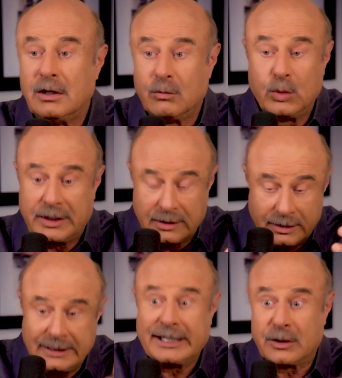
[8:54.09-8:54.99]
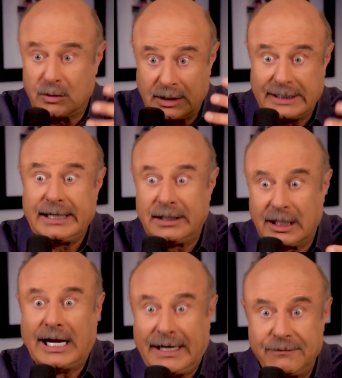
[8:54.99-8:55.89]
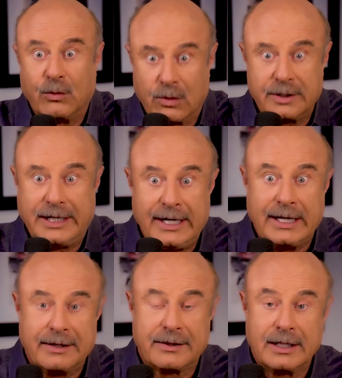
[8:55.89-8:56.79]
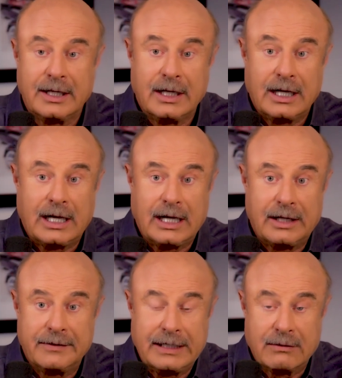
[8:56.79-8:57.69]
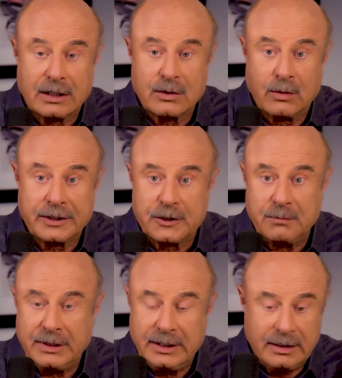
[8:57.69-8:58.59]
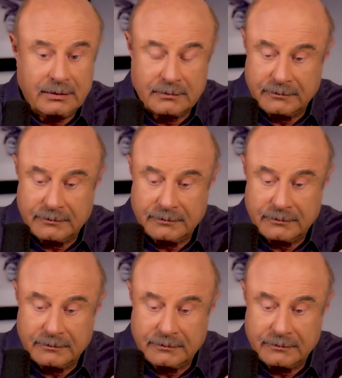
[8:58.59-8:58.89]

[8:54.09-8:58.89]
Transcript: with literally life or death. There are going to be